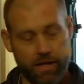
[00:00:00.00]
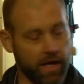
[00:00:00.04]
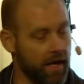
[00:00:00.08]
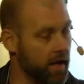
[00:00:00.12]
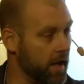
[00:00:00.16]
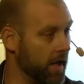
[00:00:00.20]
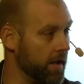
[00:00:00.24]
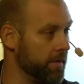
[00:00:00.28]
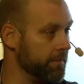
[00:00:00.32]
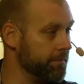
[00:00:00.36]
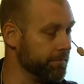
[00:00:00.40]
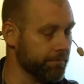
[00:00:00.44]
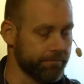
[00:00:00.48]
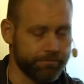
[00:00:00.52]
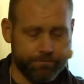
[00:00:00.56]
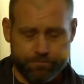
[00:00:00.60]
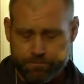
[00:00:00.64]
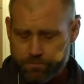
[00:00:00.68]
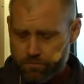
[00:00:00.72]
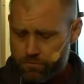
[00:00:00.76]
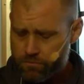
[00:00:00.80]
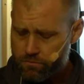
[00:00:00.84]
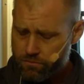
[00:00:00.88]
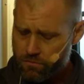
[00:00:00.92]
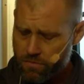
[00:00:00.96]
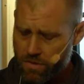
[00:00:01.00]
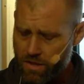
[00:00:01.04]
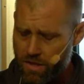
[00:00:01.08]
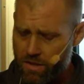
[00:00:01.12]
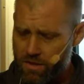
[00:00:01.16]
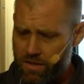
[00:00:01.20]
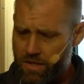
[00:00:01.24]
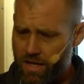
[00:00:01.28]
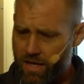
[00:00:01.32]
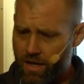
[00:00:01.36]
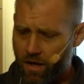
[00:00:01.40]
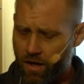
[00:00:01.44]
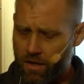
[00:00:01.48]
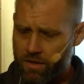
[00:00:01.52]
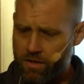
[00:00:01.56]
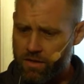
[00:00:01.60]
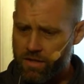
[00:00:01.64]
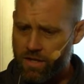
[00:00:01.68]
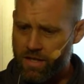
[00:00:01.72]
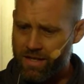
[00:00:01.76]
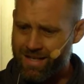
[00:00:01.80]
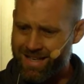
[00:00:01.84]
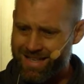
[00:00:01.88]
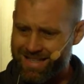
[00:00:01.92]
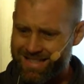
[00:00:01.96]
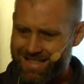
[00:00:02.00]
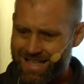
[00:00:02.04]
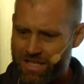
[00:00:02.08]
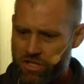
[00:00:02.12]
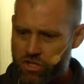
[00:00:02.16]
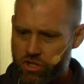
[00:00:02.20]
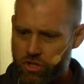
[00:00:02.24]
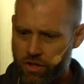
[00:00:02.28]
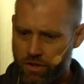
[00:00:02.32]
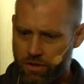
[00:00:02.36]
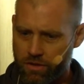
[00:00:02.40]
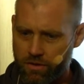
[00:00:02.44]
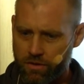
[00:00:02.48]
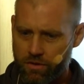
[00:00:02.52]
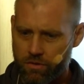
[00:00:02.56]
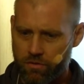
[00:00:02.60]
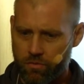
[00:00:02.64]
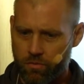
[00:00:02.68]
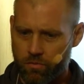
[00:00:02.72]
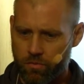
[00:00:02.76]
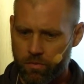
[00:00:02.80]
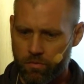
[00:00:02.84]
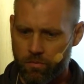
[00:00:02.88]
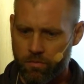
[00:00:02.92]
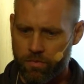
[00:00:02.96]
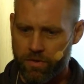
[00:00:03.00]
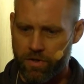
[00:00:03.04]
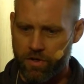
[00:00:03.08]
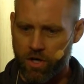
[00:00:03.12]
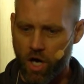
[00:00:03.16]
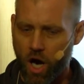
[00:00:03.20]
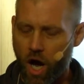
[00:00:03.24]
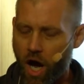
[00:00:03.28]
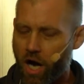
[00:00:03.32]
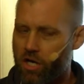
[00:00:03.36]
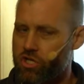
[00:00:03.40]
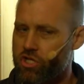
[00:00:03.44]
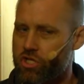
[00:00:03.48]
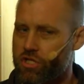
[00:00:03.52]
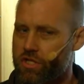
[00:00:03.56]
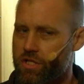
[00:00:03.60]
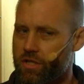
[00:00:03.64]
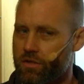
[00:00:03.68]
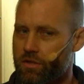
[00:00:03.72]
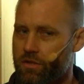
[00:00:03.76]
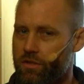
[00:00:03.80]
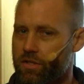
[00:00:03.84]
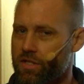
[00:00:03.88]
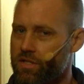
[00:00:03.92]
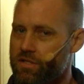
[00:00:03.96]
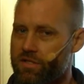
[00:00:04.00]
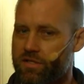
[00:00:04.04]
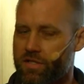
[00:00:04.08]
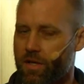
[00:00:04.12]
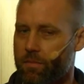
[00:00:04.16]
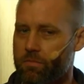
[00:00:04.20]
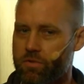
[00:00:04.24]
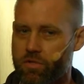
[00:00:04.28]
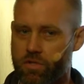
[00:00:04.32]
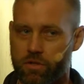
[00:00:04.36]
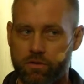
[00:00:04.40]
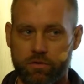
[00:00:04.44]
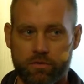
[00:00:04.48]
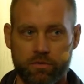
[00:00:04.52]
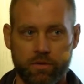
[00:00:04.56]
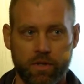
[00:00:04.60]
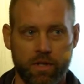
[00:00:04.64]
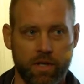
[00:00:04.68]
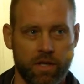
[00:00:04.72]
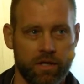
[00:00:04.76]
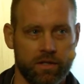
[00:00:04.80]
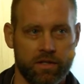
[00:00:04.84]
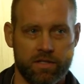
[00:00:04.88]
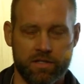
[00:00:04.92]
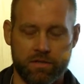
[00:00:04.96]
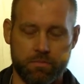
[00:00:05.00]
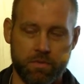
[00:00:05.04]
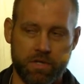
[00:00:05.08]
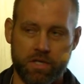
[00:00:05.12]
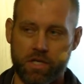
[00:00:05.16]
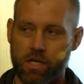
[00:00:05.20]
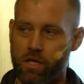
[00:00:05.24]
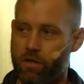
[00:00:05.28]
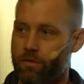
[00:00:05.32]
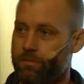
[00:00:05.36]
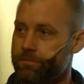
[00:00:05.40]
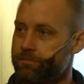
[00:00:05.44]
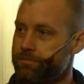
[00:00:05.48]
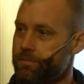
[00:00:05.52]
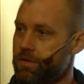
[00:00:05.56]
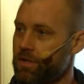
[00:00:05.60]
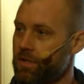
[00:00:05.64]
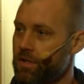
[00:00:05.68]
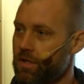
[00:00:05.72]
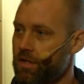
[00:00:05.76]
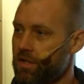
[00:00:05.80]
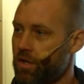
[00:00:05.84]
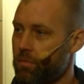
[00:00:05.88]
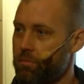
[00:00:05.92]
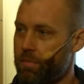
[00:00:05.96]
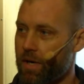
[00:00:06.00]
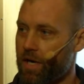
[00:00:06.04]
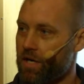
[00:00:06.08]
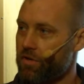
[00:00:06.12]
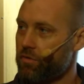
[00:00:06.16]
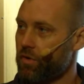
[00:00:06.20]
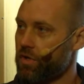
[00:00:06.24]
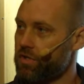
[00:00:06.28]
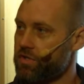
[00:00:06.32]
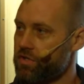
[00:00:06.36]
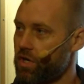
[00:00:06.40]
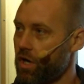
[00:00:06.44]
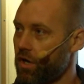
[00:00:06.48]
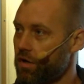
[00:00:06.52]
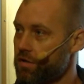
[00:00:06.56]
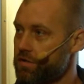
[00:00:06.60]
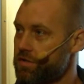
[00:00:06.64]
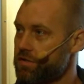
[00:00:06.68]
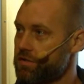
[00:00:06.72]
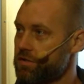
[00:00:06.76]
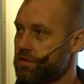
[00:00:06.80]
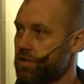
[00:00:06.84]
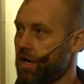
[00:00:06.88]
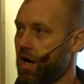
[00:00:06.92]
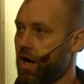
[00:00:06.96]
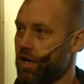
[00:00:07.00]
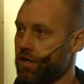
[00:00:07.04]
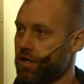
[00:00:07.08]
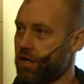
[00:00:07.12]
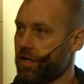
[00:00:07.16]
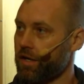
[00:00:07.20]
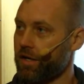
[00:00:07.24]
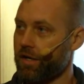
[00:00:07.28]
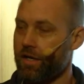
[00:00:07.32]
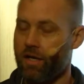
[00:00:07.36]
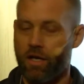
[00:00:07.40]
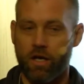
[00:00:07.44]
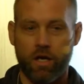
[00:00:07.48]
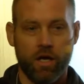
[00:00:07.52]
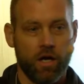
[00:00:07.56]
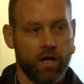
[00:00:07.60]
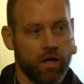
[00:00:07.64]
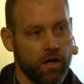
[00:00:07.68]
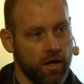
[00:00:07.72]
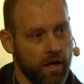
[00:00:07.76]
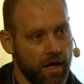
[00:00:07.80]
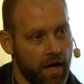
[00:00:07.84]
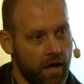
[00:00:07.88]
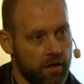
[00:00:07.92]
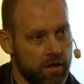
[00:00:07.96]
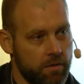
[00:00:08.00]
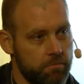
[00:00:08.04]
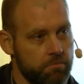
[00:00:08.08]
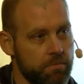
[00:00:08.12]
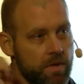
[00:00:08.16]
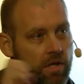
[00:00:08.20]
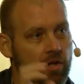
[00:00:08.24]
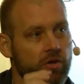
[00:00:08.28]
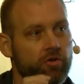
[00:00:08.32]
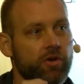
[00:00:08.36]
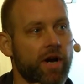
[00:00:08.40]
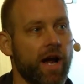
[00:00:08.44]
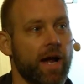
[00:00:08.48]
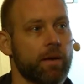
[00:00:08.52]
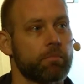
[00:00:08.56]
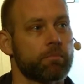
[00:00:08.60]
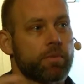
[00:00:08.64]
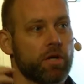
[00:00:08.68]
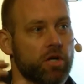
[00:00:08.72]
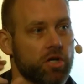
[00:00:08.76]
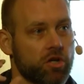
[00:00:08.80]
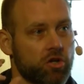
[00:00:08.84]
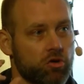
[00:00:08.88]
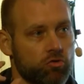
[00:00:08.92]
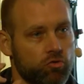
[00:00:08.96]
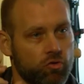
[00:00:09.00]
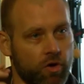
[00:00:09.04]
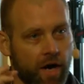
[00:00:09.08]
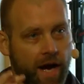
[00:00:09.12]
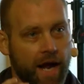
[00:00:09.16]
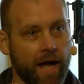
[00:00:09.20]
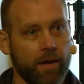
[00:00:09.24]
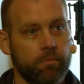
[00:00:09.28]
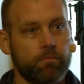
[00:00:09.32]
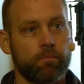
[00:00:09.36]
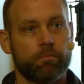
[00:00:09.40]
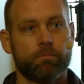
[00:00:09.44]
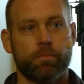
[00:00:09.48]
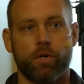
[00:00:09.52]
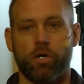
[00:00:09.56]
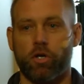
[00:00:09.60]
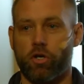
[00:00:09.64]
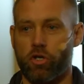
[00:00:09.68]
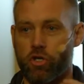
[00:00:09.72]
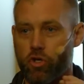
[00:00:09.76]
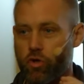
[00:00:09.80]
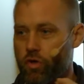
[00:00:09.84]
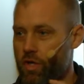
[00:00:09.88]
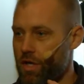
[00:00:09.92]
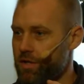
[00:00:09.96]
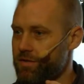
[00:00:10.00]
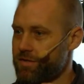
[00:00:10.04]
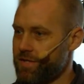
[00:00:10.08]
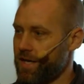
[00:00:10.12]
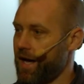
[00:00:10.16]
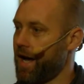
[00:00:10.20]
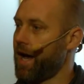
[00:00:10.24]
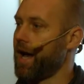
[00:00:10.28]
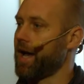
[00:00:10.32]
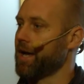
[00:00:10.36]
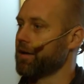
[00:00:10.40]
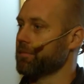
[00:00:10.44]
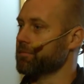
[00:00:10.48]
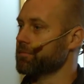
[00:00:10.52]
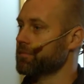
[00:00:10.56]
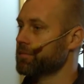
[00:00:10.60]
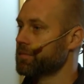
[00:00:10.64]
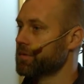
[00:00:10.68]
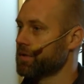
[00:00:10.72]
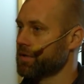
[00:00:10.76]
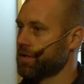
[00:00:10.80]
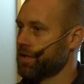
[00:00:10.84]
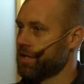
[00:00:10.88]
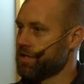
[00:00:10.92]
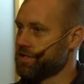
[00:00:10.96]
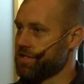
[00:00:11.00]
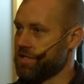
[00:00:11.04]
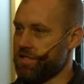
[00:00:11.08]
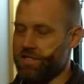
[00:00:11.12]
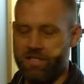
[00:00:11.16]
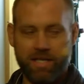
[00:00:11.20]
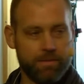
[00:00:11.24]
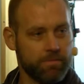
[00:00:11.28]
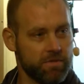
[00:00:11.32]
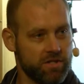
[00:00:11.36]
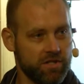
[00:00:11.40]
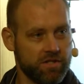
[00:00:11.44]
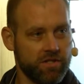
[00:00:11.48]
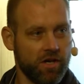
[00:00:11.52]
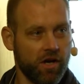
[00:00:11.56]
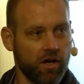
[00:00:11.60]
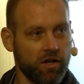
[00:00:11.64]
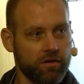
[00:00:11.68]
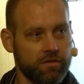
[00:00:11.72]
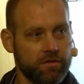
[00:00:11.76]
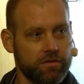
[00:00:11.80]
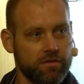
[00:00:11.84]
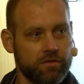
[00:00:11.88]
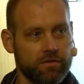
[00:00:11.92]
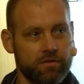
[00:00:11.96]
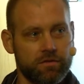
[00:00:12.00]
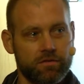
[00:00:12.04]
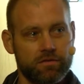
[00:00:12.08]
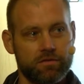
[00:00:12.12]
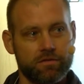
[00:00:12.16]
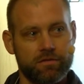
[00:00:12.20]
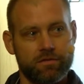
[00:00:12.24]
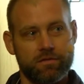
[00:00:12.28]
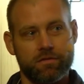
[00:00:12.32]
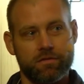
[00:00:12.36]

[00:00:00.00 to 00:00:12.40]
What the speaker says: In addition, their oxygen consumption, does anybody know? Compared to adults on a milligram per gram per unit time, is it the same as adults?